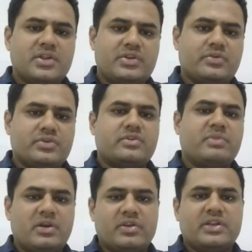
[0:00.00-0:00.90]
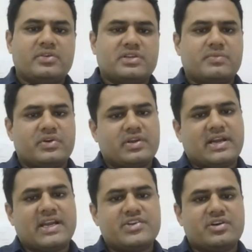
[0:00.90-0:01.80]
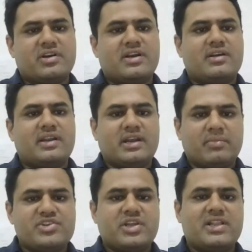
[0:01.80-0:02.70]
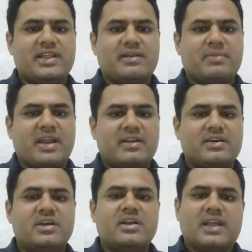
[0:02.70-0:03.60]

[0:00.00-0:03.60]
You should be looking to support your grandchildren in a much healthier manner,